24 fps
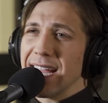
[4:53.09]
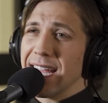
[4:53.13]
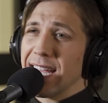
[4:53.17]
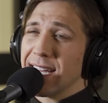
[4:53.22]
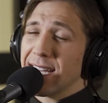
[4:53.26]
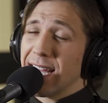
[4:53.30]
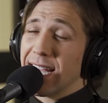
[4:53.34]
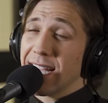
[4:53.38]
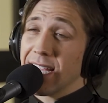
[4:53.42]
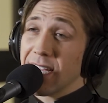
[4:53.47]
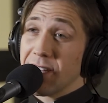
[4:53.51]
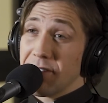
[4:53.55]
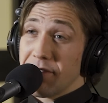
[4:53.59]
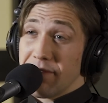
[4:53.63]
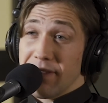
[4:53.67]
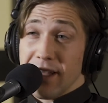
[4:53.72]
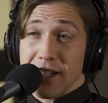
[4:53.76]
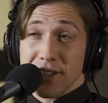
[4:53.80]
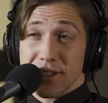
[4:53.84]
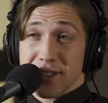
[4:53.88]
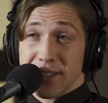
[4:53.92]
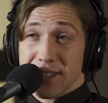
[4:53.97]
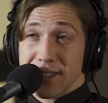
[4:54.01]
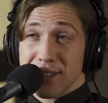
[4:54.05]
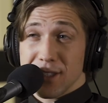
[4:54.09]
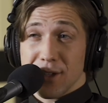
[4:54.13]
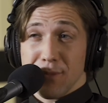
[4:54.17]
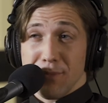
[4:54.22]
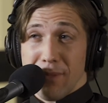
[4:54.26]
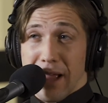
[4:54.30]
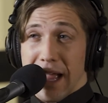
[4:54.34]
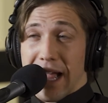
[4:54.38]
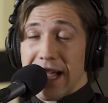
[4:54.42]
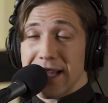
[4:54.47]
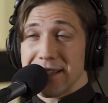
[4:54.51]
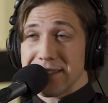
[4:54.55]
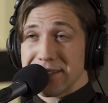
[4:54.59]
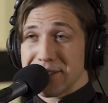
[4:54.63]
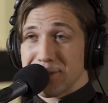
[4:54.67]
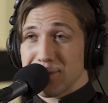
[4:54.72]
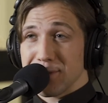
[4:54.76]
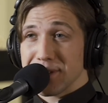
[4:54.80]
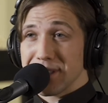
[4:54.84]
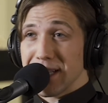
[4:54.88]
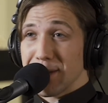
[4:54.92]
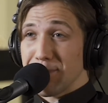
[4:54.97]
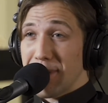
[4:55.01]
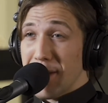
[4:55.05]
again like confessions and mass
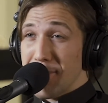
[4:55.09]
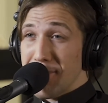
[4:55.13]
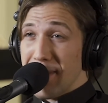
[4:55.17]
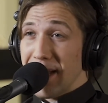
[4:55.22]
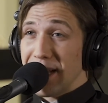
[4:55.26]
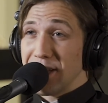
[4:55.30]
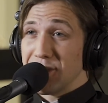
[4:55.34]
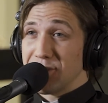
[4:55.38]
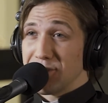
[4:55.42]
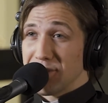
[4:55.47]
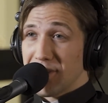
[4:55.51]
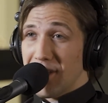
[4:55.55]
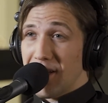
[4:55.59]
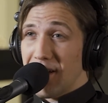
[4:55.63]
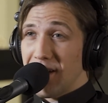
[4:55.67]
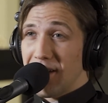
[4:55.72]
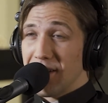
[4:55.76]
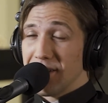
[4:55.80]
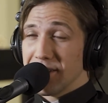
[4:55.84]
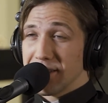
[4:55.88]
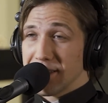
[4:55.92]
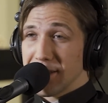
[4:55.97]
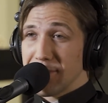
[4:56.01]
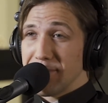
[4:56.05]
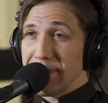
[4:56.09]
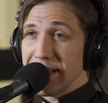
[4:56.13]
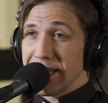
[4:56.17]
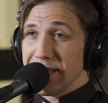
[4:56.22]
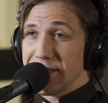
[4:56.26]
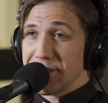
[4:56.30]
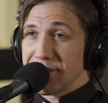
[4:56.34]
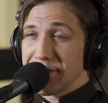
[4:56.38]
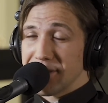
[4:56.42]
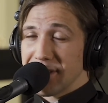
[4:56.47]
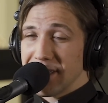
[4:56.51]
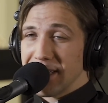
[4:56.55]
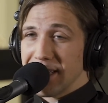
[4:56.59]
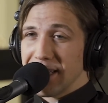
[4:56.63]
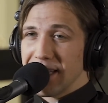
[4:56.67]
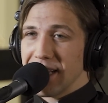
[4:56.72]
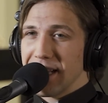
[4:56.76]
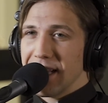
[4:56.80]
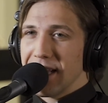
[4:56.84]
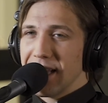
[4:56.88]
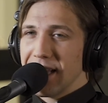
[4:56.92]
was like my main draw to ministry okay.